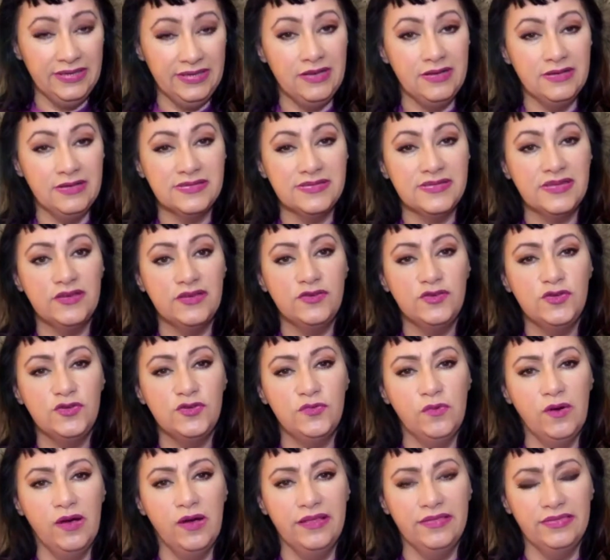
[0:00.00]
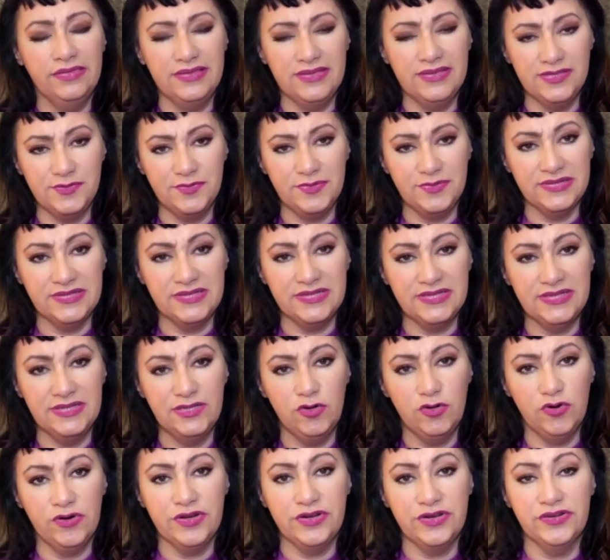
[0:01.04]
also you want this person,
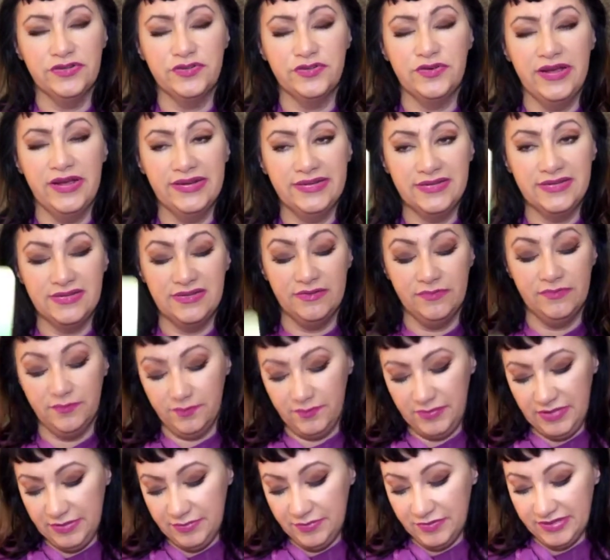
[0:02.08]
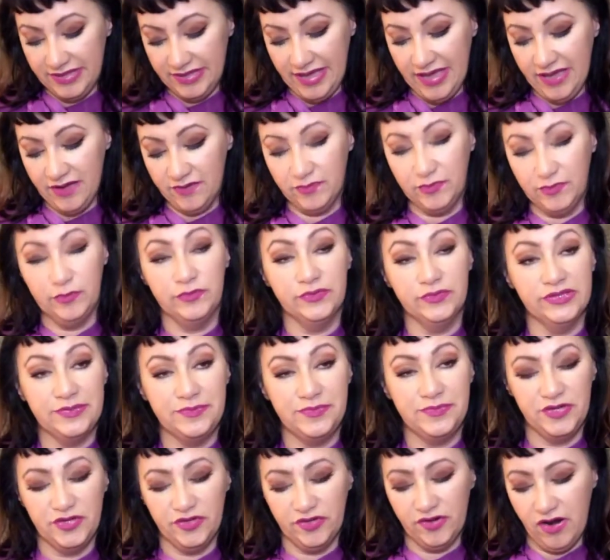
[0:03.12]
or you're attracted to people that have a really
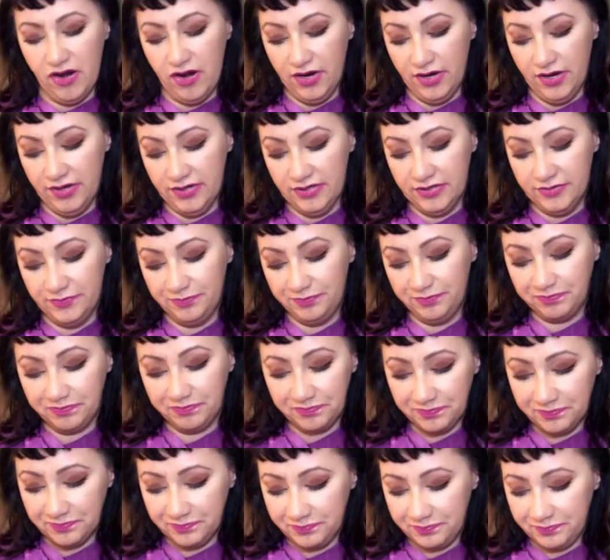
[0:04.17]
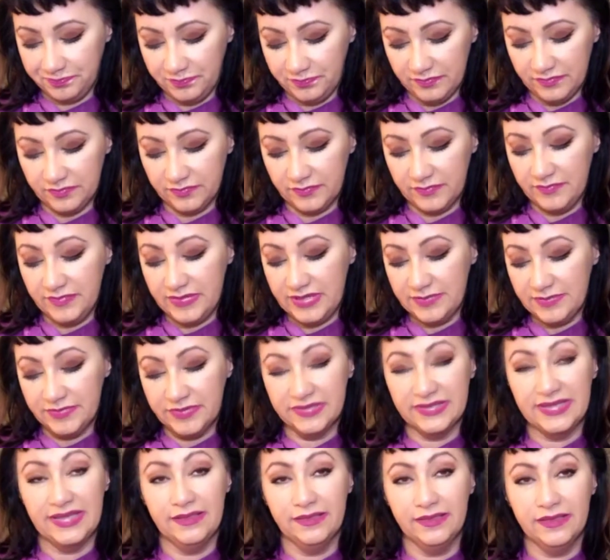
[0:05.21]
pure heart, people
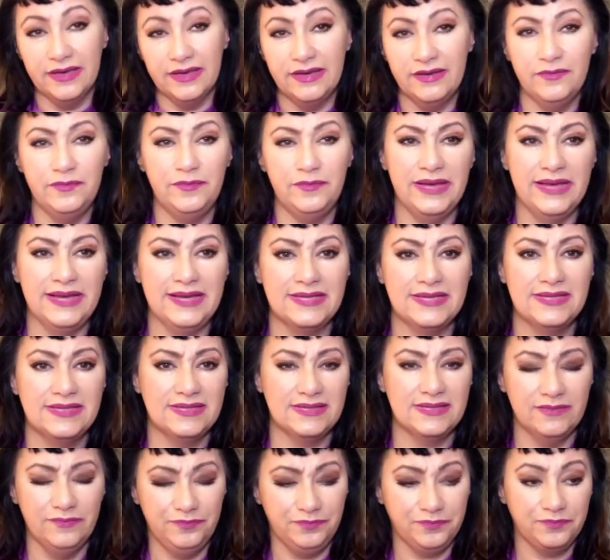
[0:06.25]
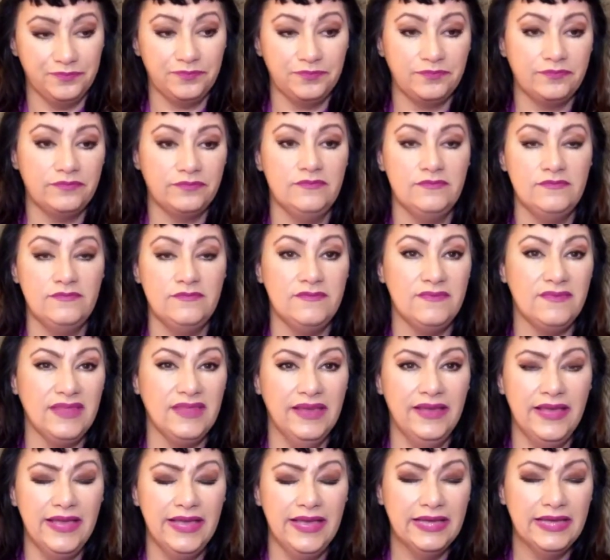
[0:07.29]
that love pets,
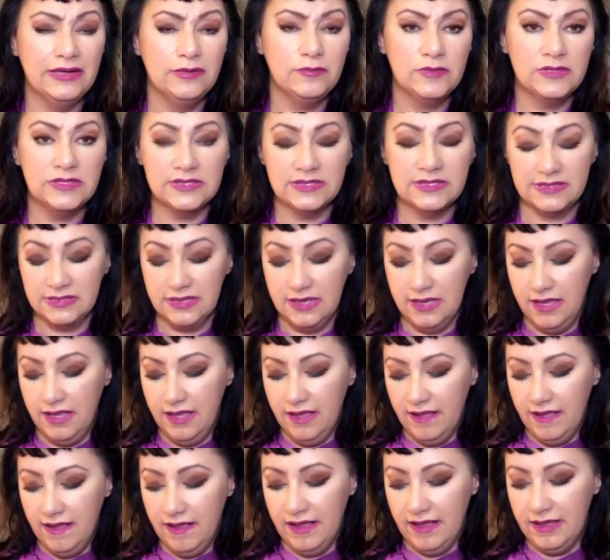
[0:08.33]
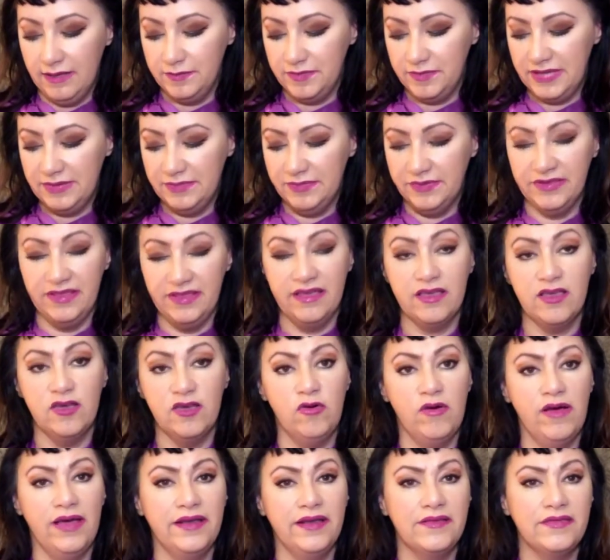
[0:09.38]
animals, and people that go
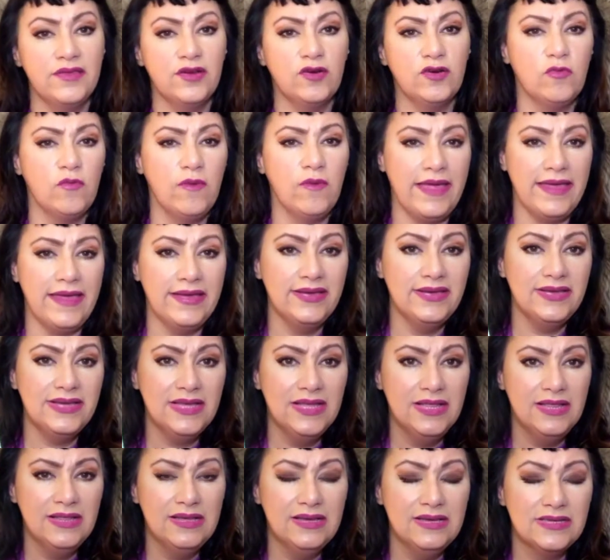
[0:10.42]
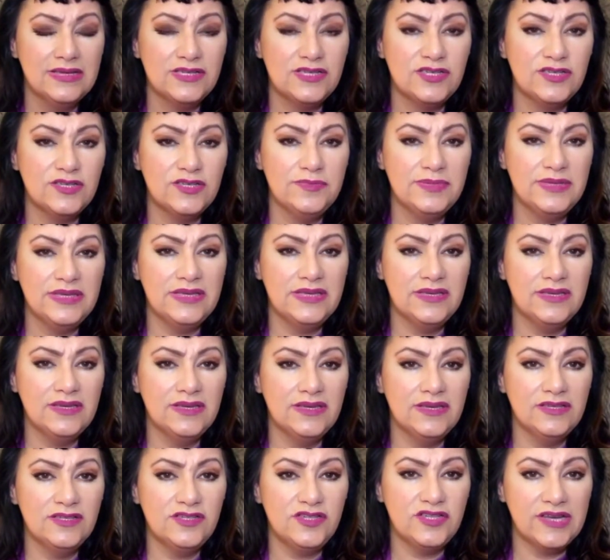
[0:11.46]
out of their way to be
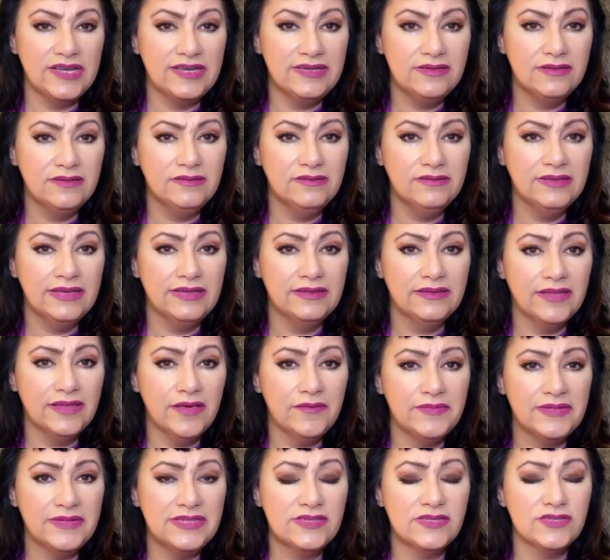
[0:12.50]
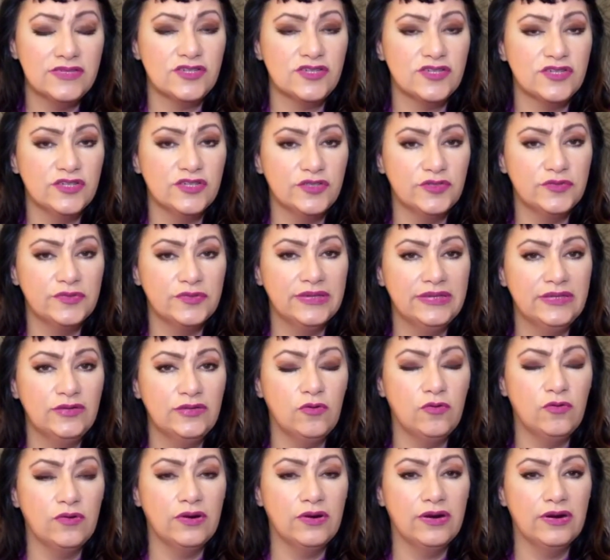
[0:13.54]
gentle and loving to children,
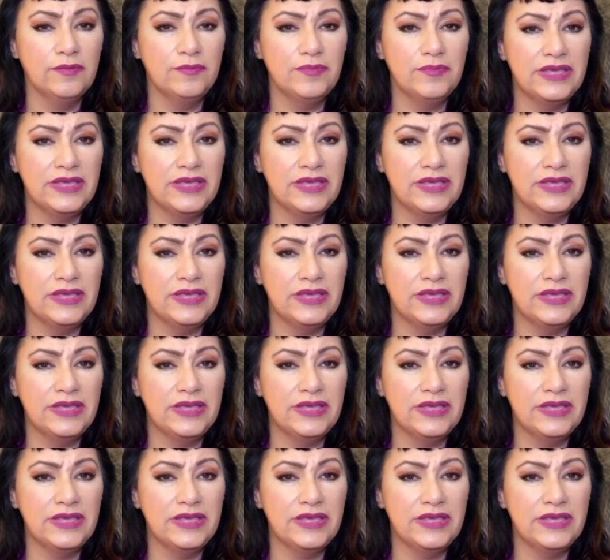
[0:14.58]
or